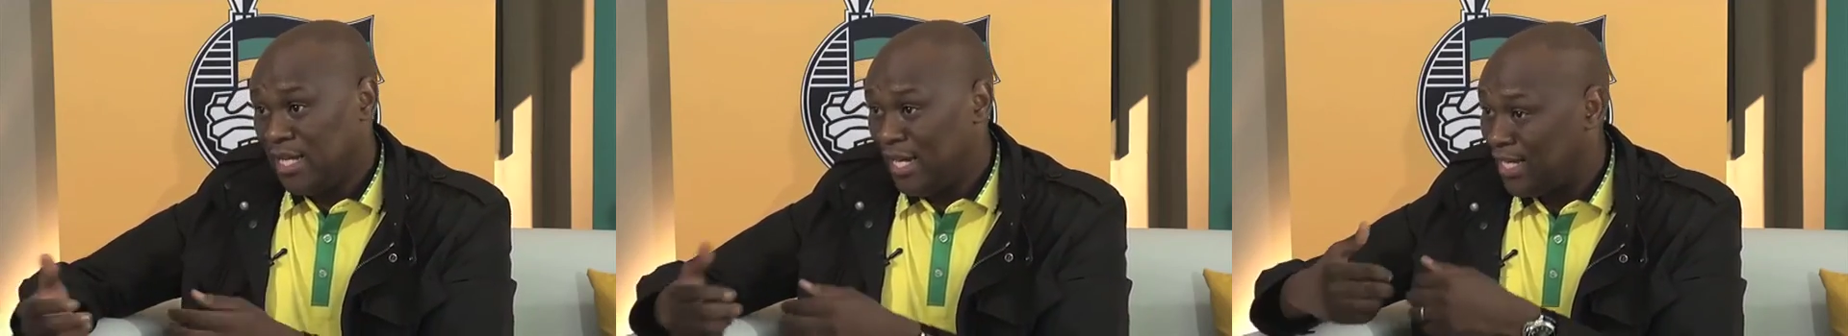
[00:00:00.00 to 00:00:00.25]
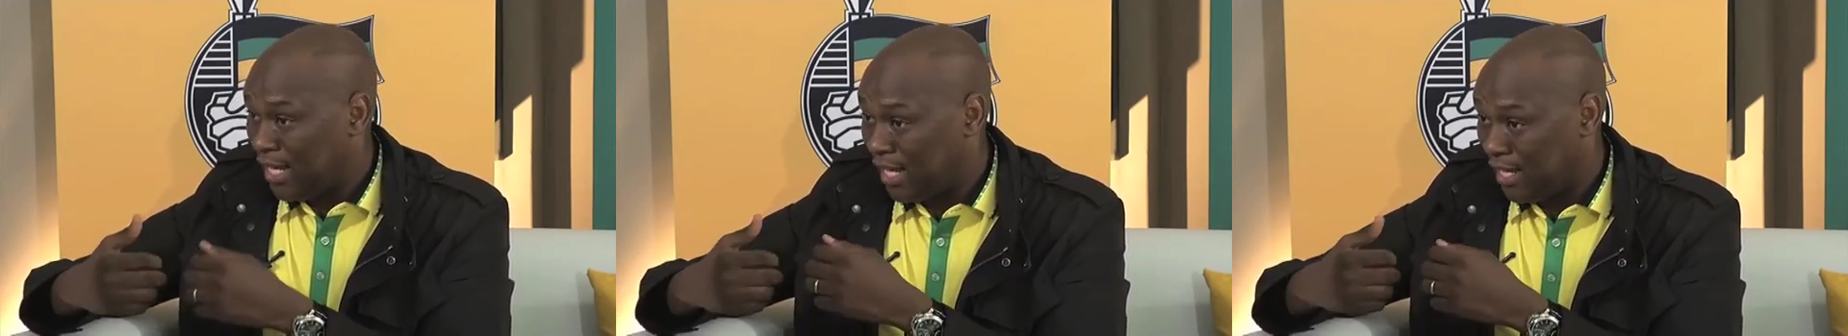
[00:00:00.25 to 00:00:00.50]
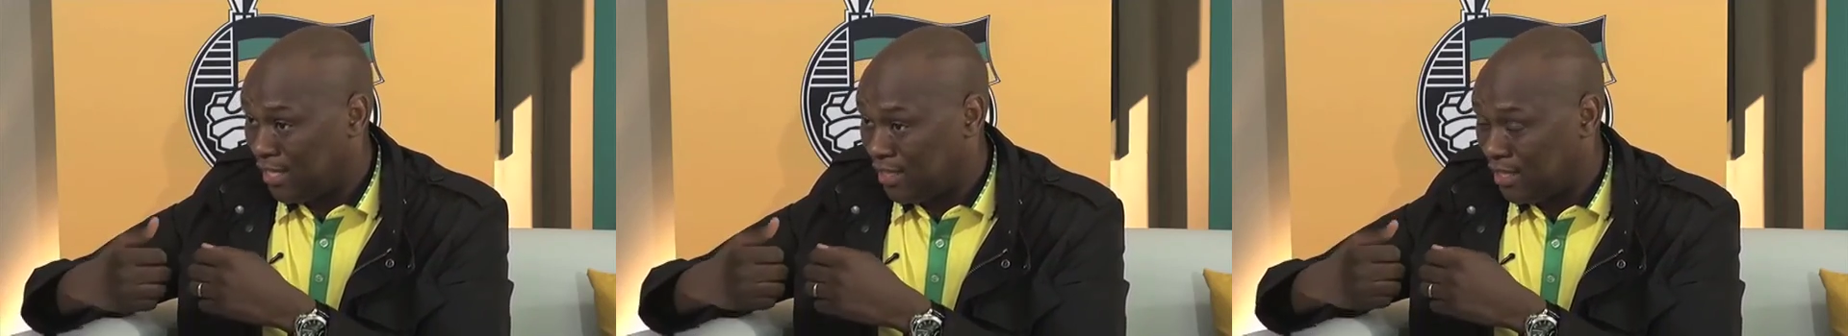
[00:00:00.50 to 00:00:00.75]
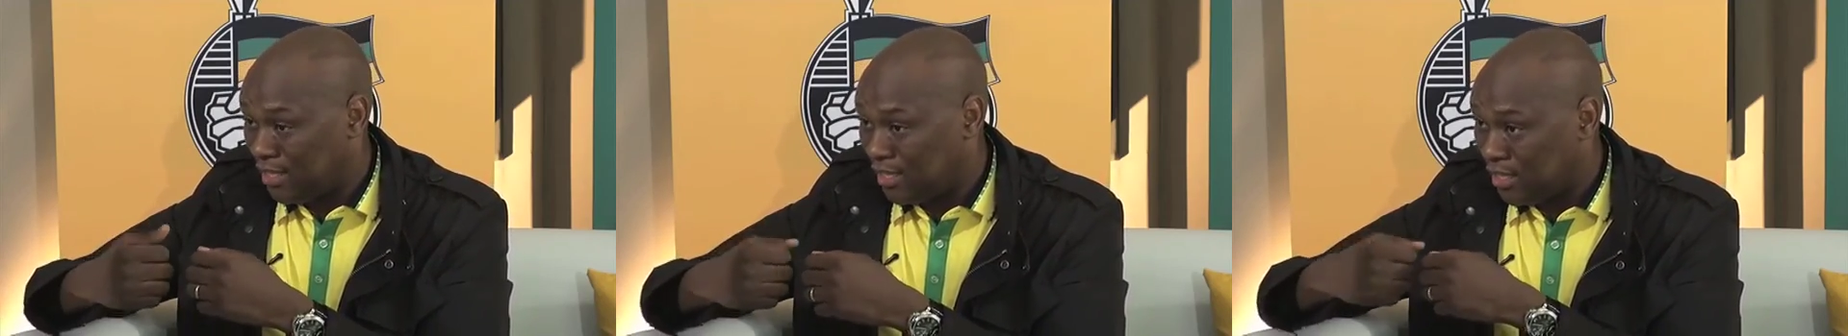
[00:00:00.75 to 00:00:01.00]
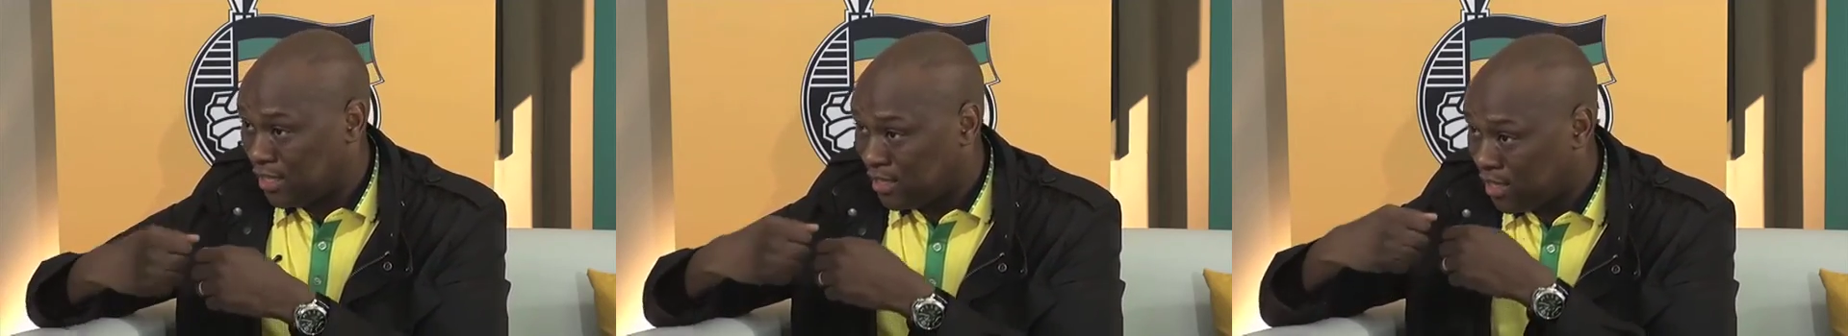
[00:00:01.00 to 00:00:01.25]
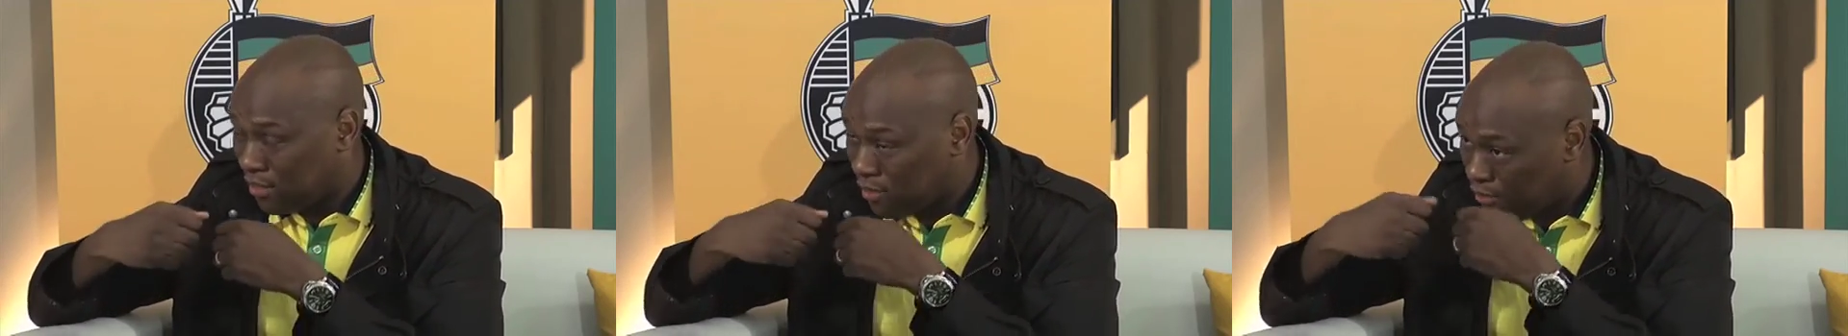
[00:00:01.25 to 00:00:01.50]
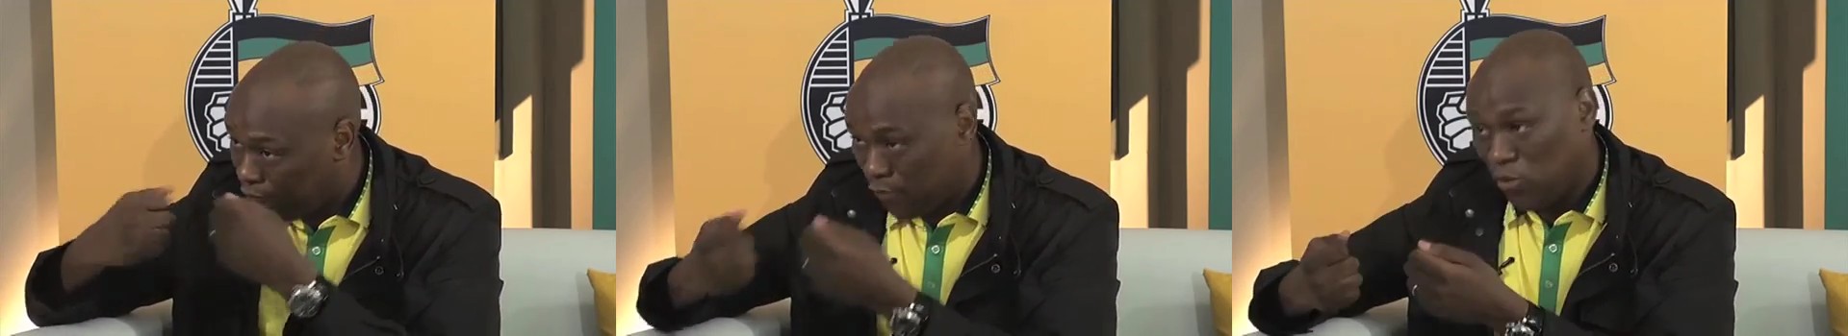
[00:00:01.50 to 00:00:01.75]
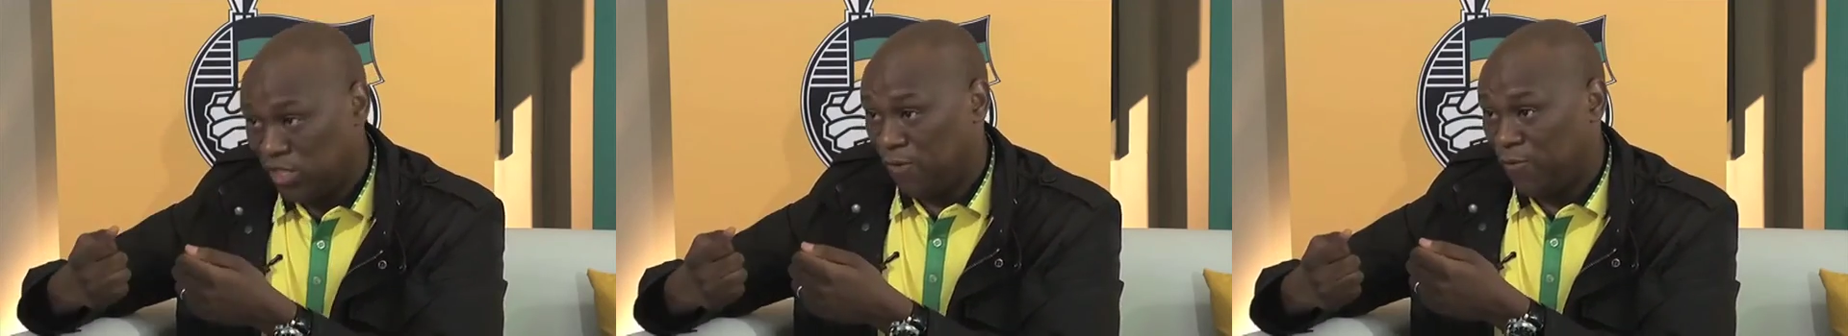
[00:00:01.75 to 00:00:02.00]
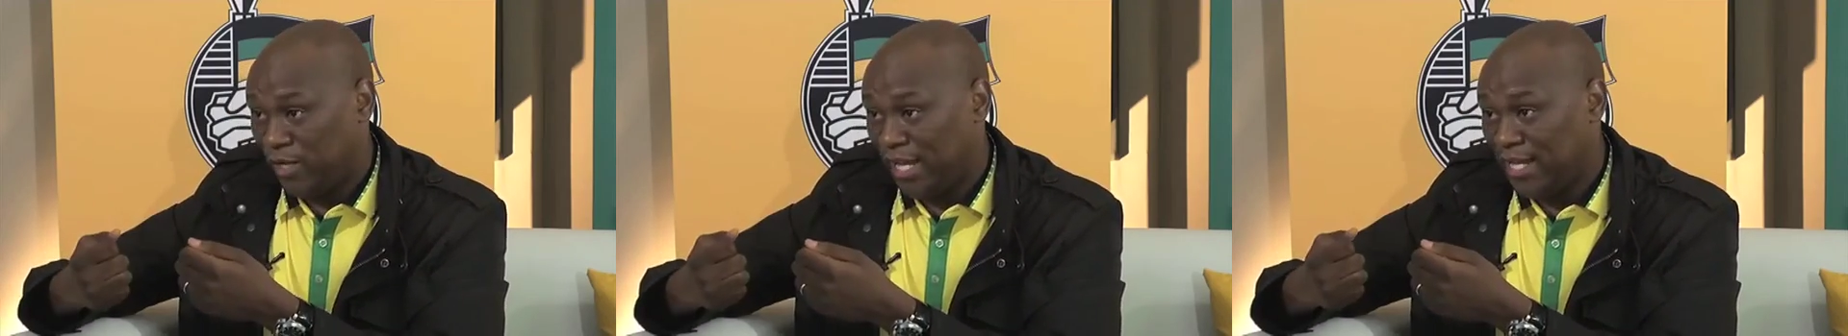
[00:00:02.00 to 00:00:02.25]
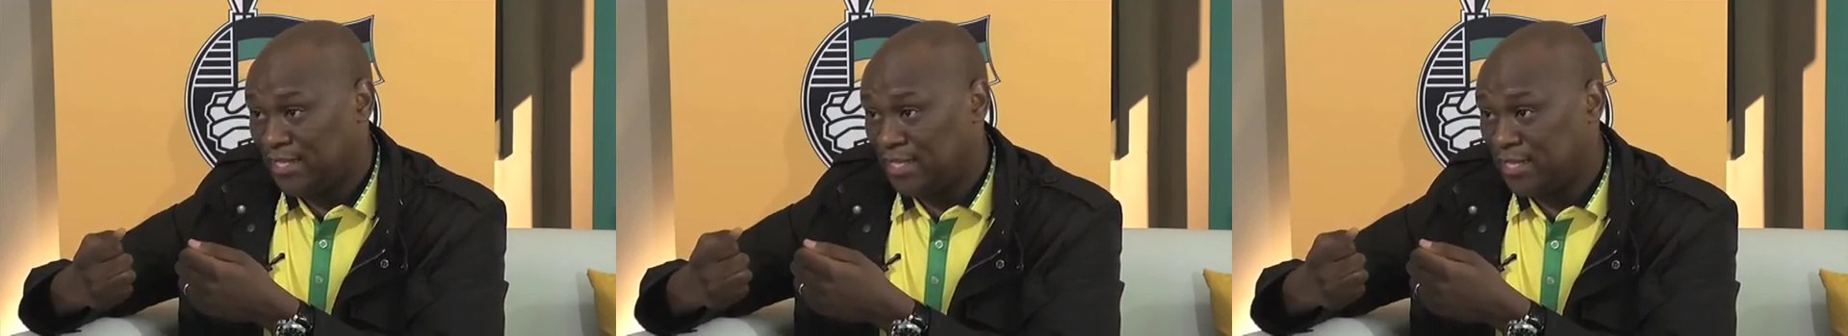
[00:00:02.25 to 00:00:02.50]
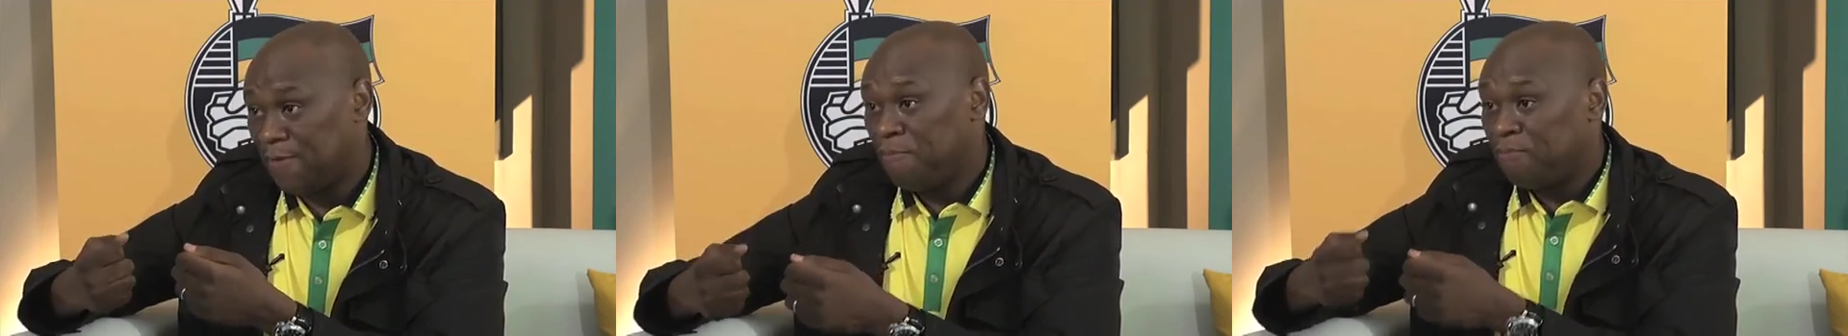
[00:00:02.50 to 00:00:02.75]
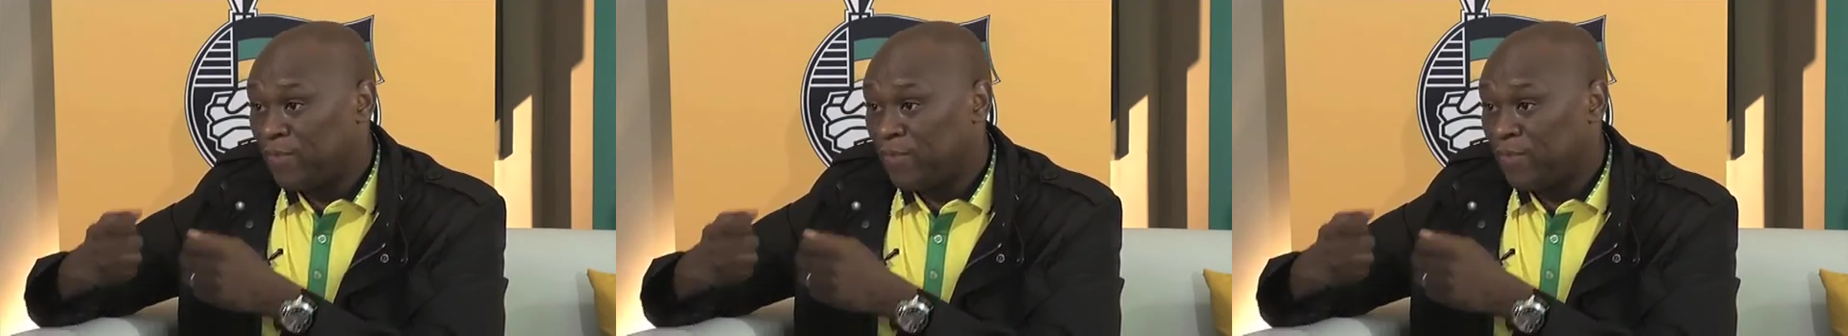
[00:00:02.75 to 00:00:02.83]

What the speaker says: in future for the ANC,